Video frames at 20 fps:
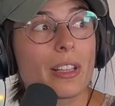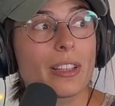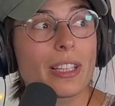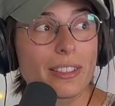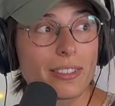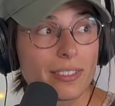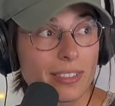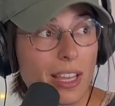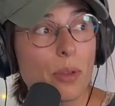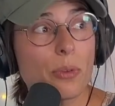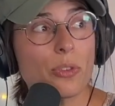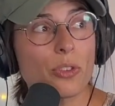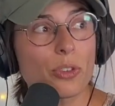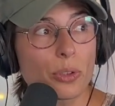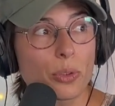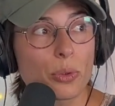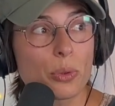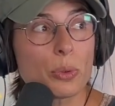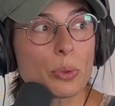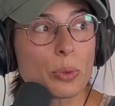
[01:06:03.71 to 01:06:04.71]
Like sounds are
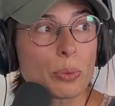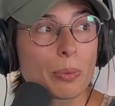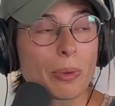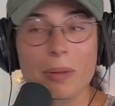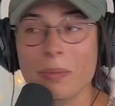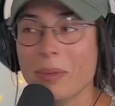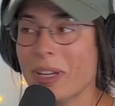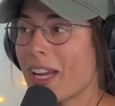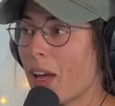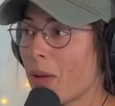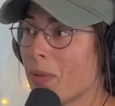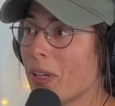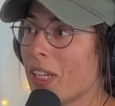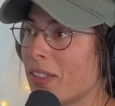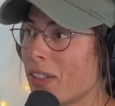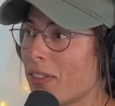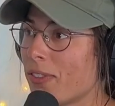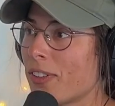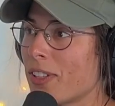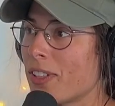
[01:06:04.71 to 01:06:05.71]
cool, but I'm like, how many
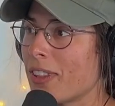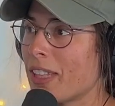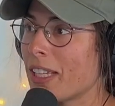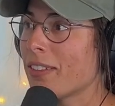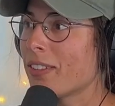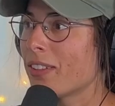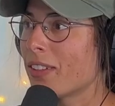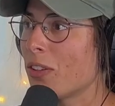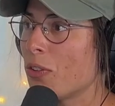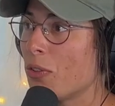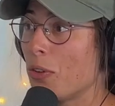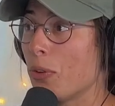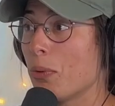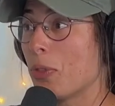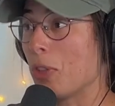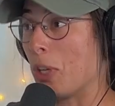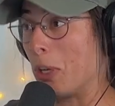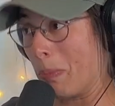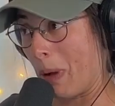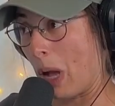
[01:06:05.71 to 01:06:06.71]
different things can you do
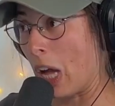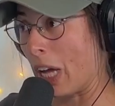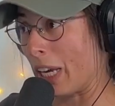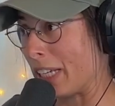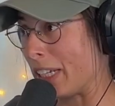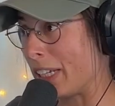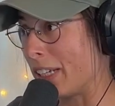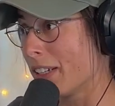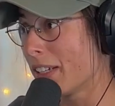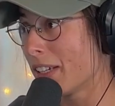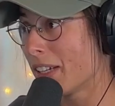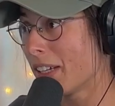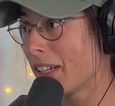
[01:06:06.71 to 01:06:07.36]
with your body